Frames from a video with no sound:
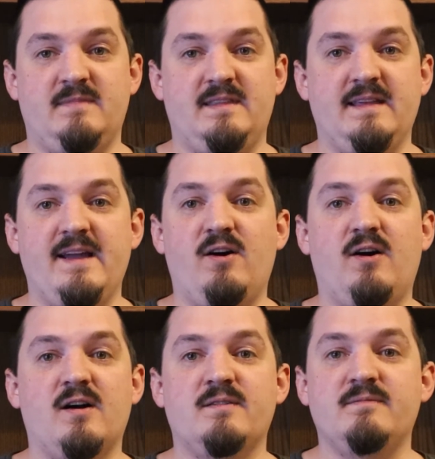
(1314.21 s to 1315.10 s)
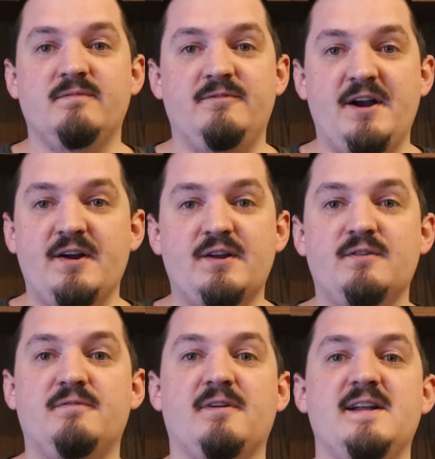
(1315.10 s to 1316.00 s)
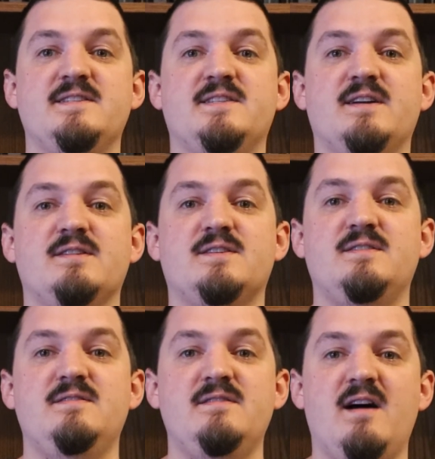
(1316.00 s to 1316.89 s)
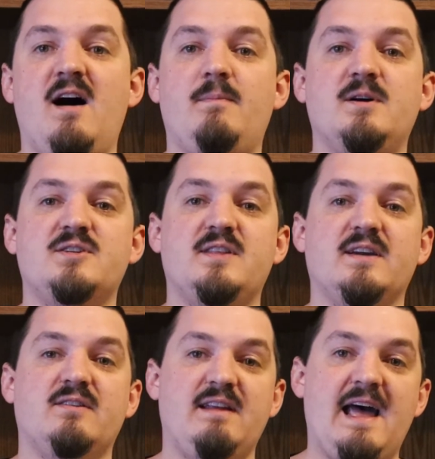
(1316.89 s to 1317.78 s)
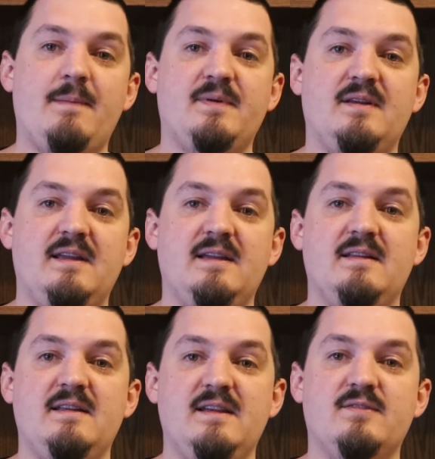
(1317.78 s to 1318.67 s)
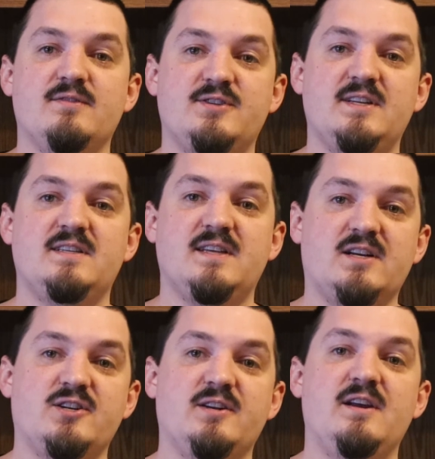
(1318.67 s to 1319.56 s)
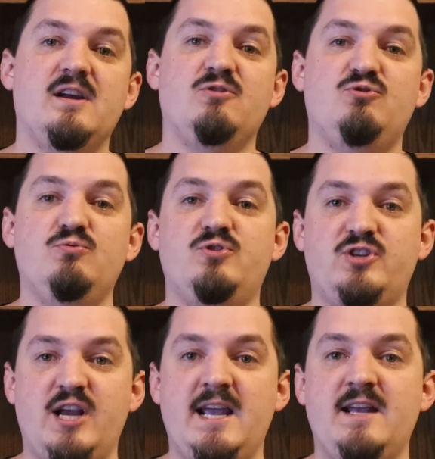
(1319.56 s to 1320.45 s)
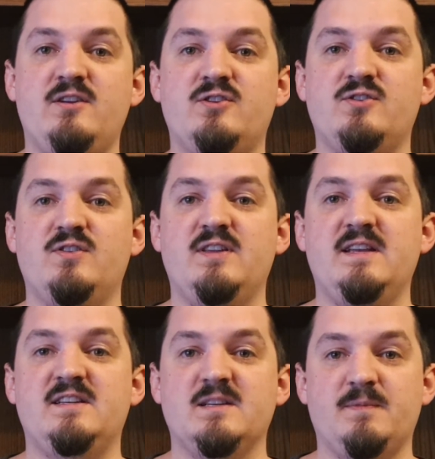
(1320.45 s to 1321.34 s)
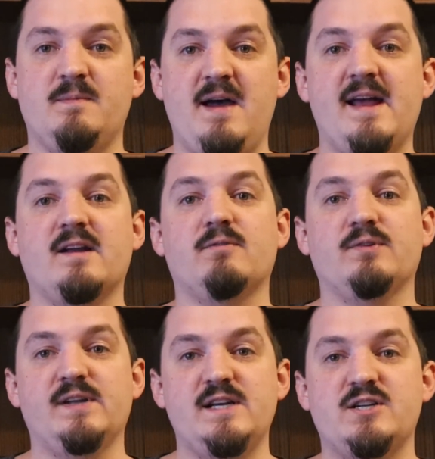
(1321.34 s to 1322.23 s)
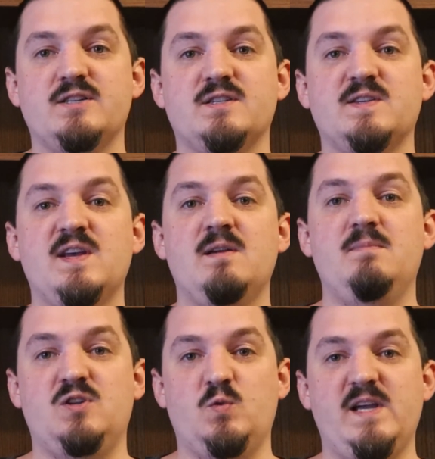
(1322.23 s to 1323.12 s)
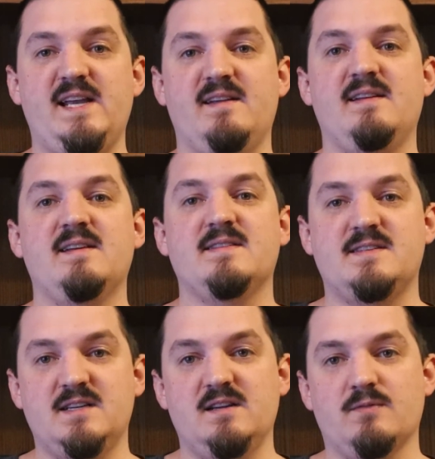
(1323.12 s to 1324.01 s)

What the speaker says: they are very good friends. There is not much that could happen in either city section to change the diplomatic relations between the City